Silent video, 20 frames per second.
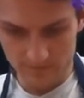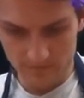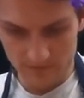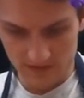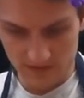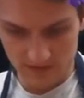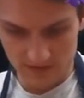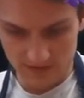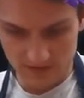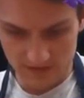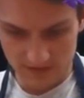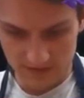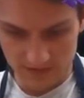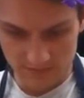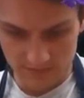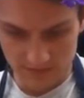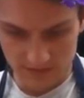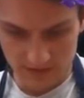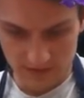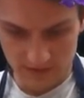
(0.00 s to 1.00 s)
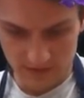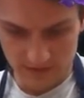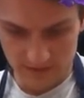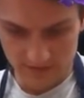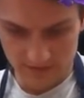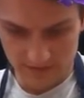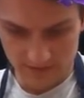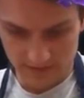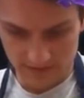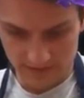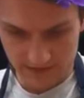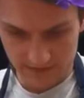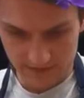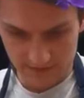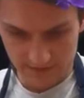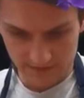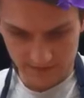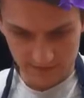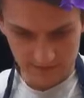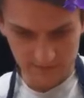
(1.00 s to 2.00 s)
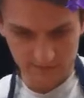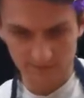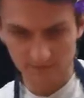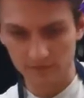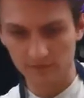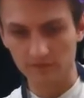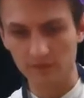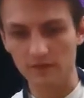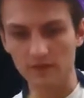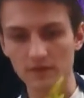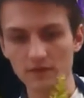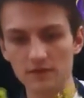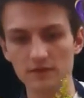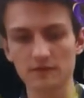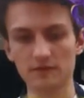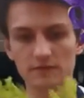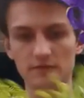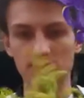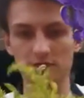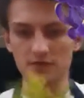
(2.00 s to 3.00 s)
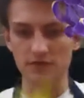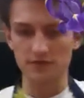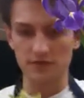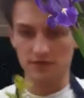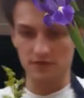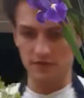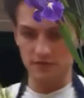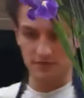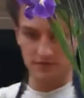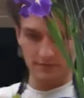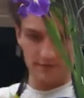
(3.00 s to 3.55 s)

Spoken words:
I'm going to block everything out. We're just going to use